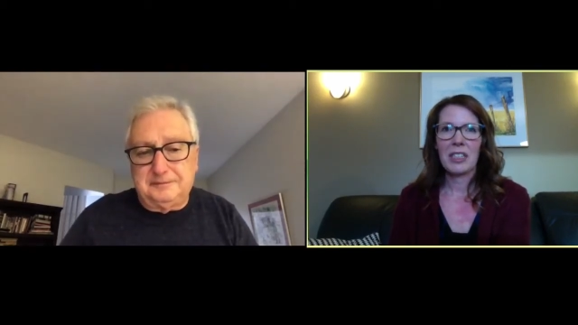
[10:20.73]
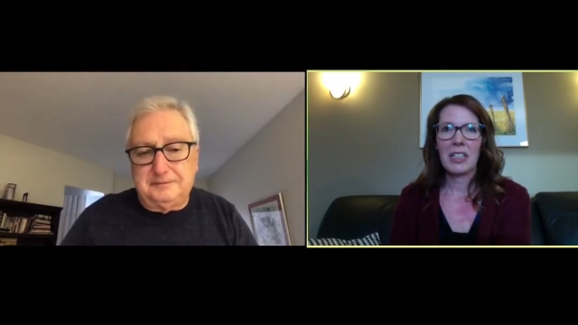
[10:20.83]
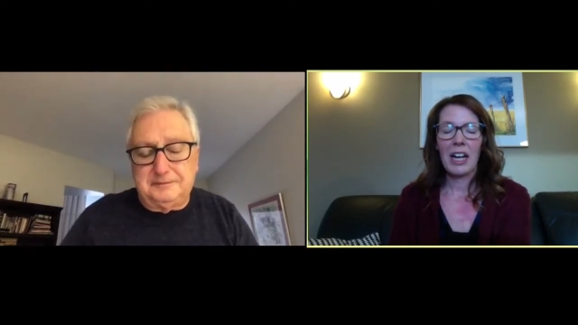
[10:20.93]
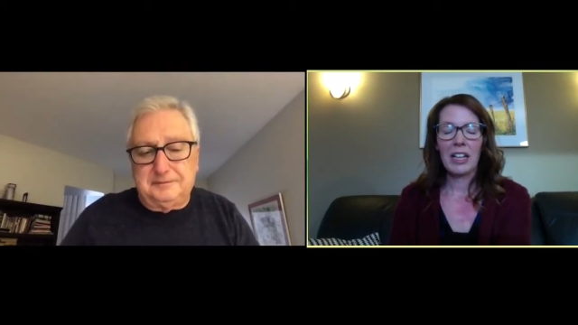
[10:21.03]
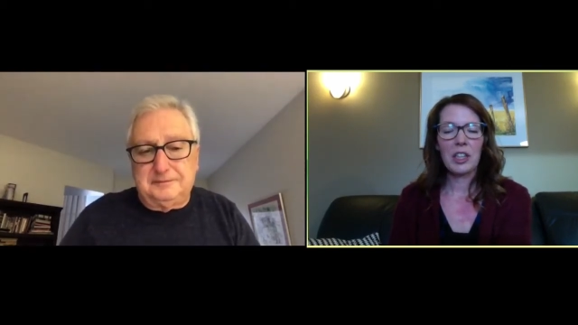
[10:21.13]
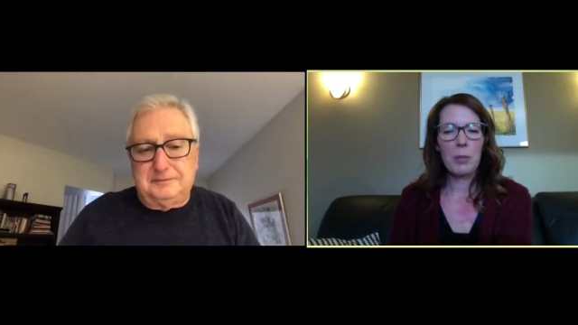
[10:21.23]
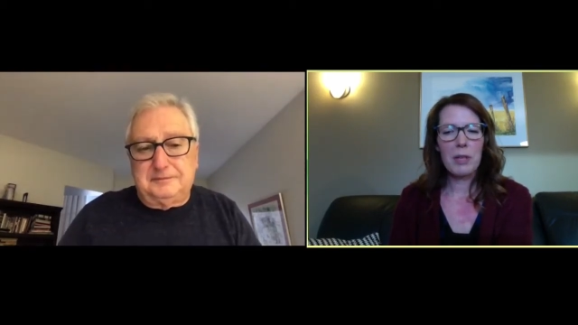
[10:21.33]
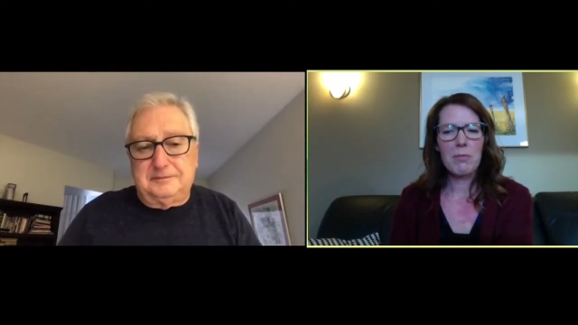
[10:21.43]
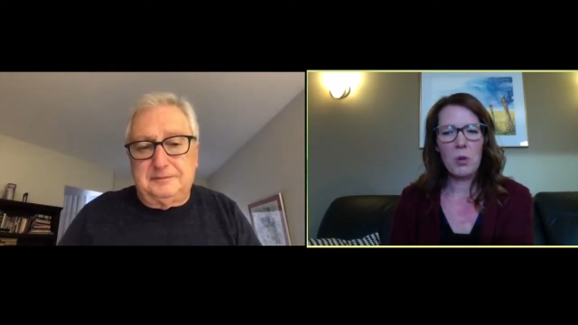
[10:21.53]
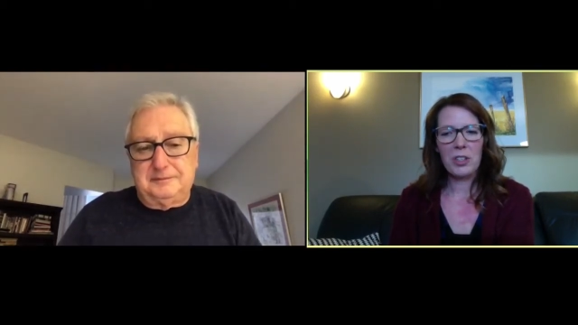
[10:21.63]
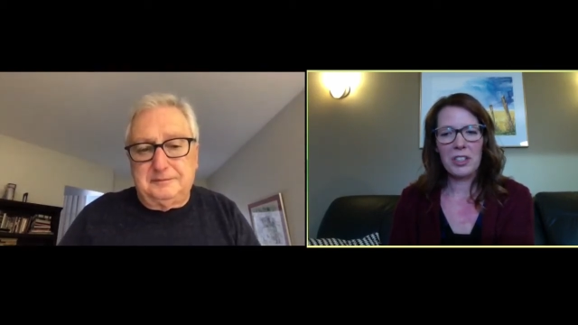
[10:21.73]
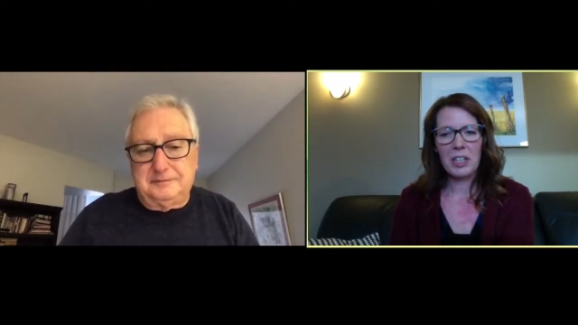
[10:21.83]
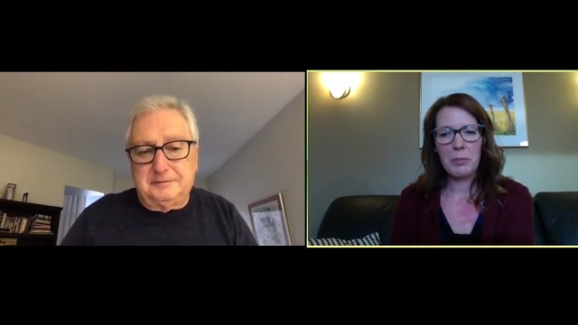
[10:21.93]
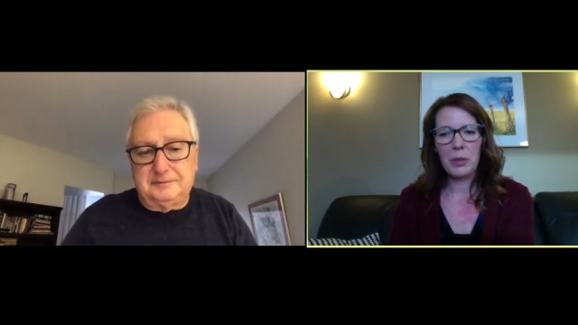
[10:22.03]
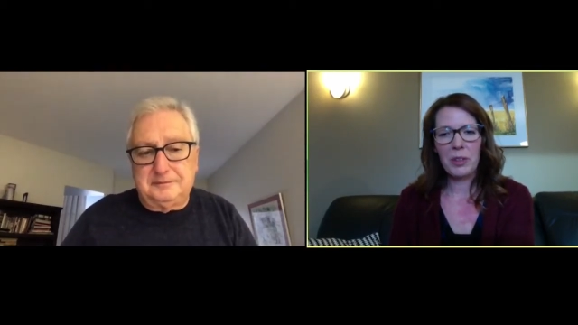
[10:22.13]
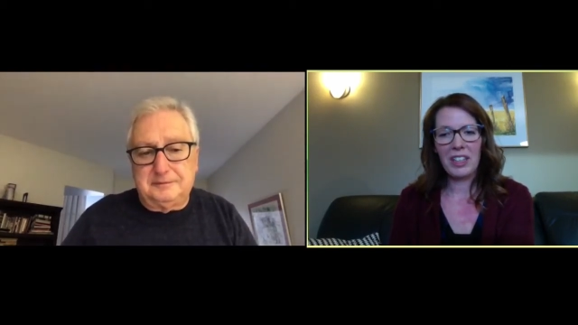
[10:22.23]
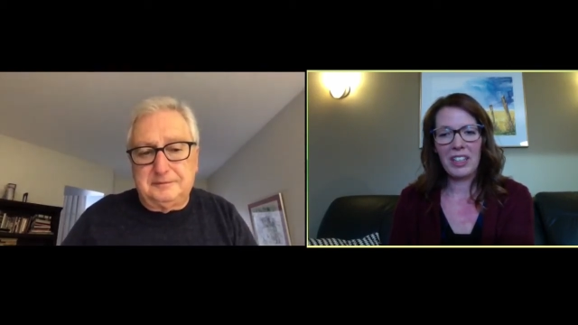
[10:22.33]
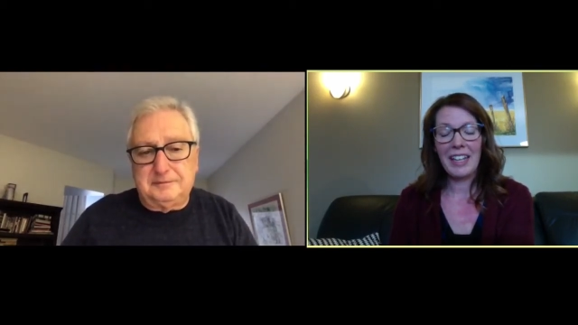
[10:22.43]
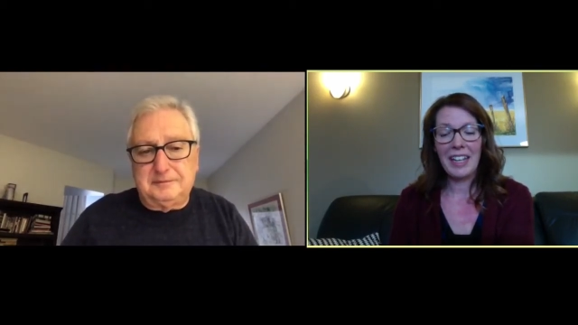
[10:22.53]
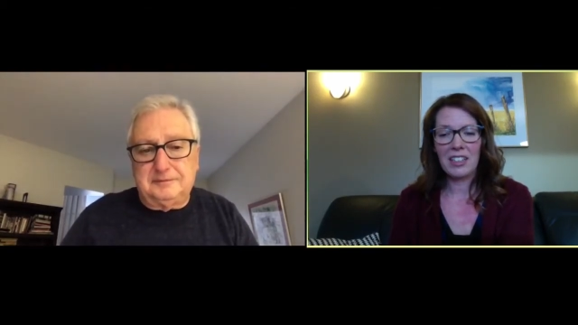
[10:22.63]
Speaker 1: a little bit more about the
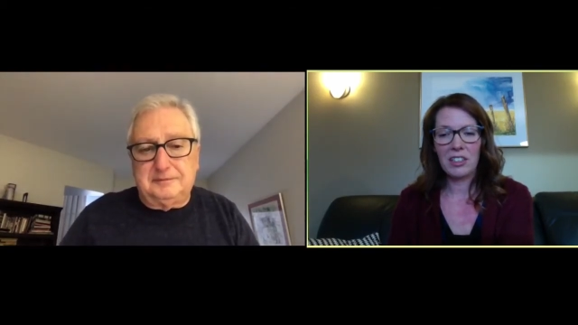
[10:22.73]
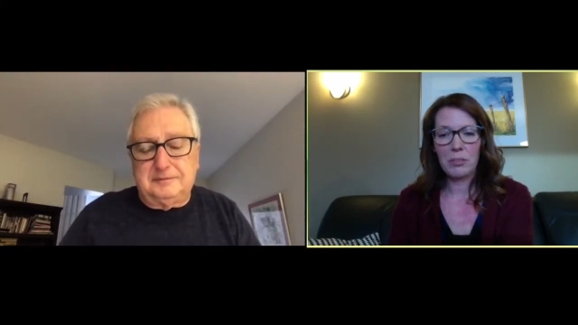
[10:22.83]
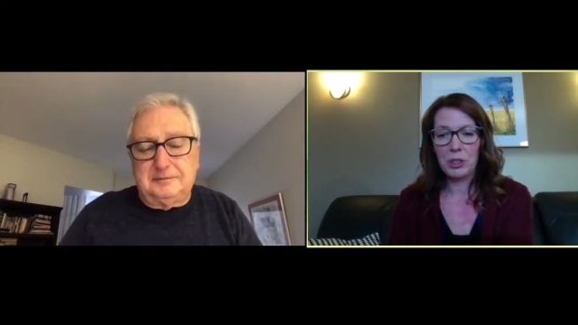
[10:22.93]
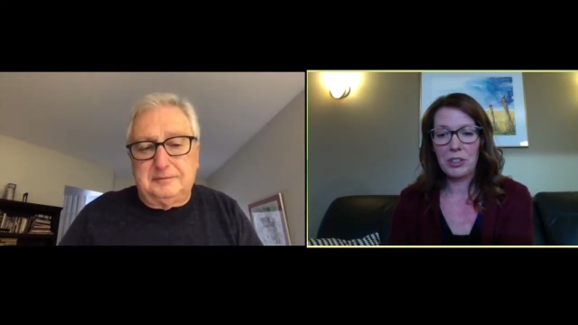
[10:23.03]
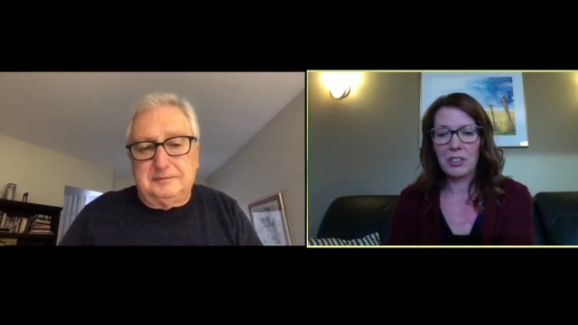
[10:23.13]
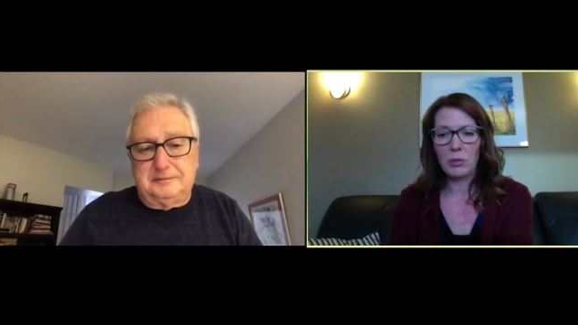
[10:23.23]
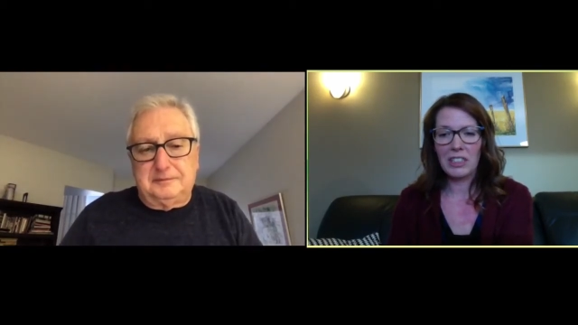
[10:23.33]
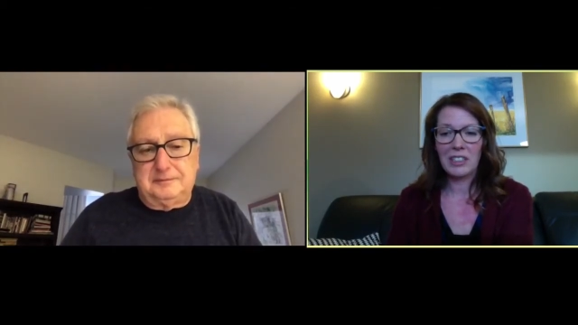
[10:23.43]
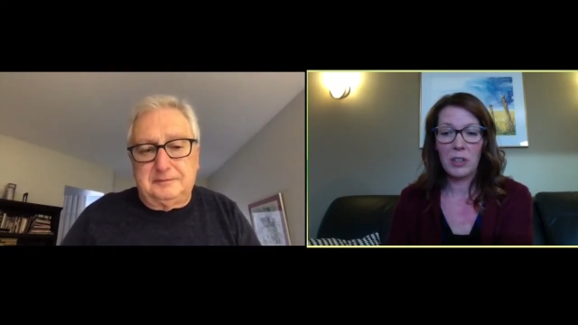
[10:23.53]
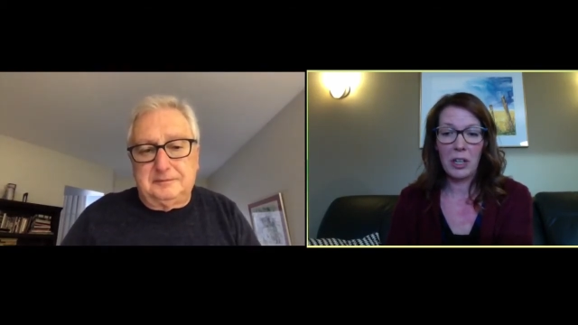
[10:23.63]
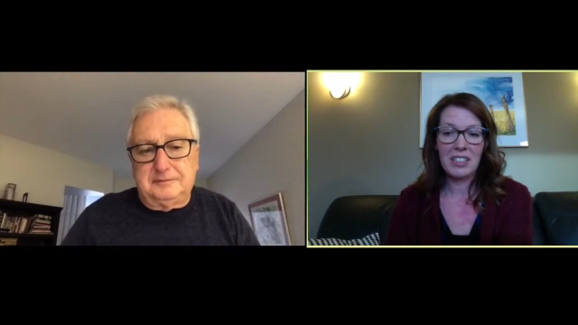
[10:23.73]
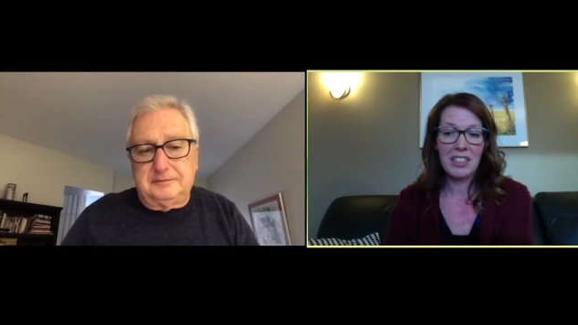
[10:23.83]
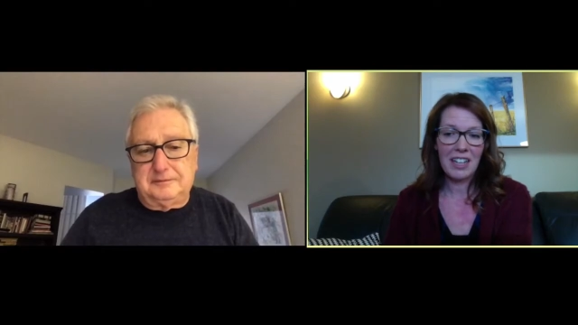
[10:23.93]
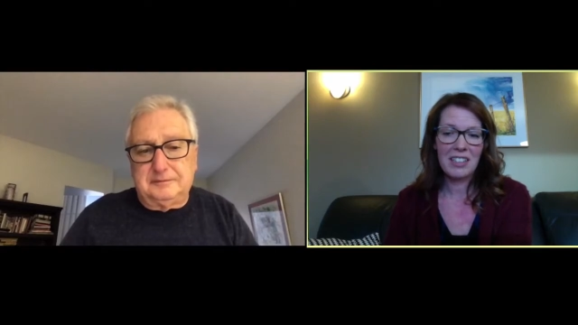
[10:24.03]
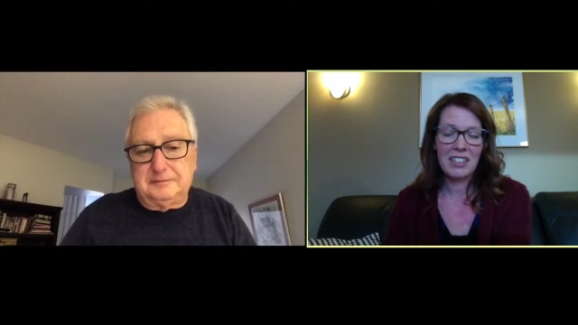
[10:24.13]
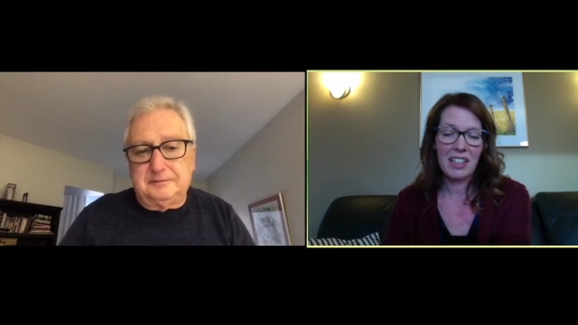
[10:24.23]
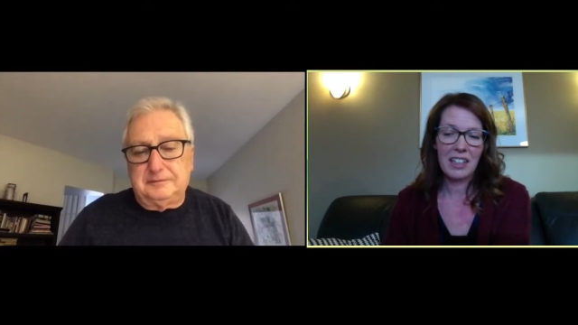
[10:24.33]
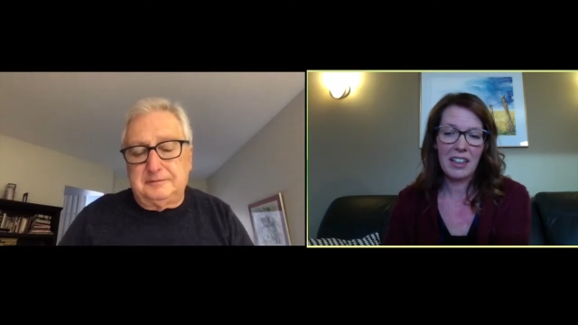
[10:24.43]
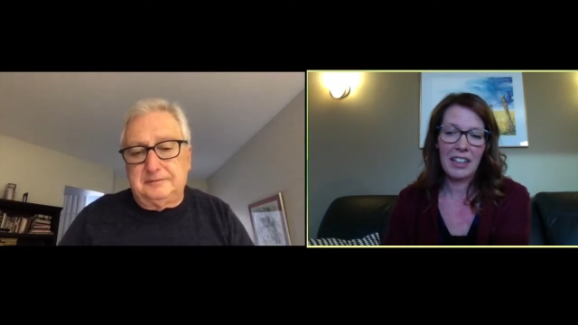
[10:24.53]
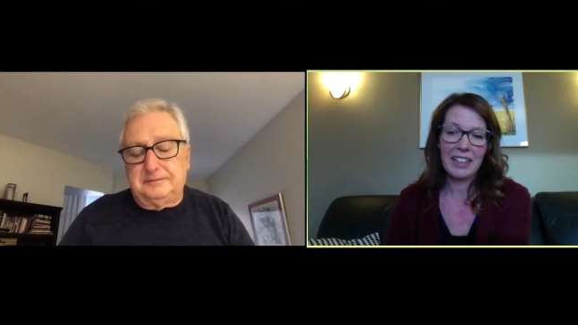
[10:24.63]
Canada Music Week context and
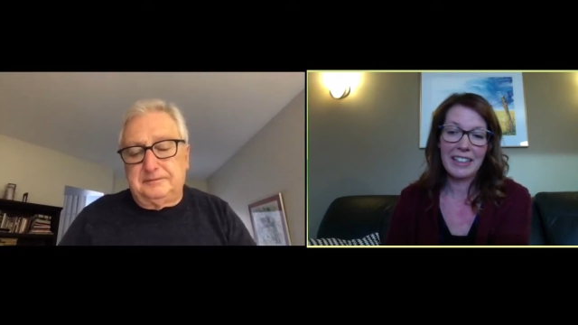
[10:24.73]
the uh,